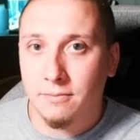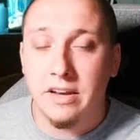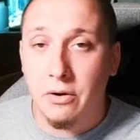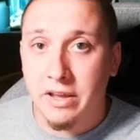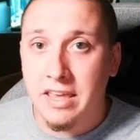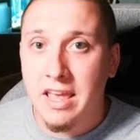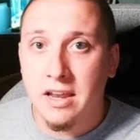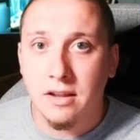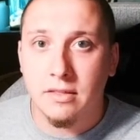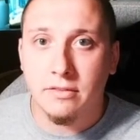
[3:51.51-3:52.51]
Now
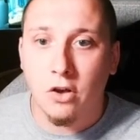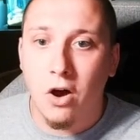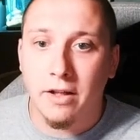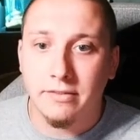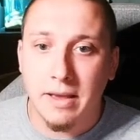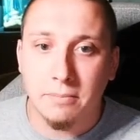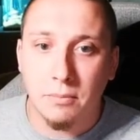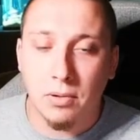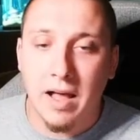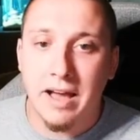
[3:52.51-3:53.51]
again, this concept
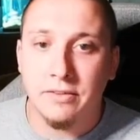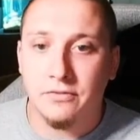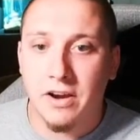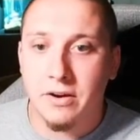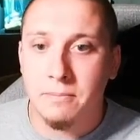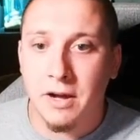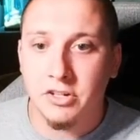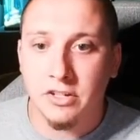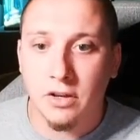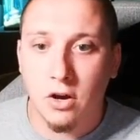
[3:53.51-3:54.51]
applies very
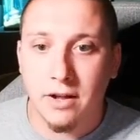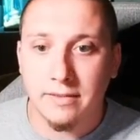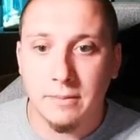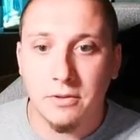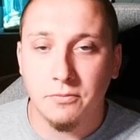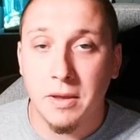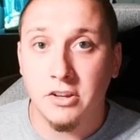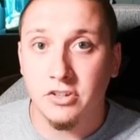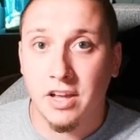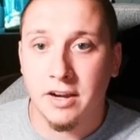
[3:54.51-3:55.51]
much in the concept of
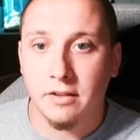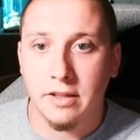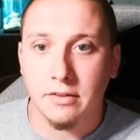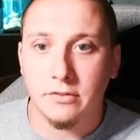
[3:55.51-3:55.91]
pitch tunneling,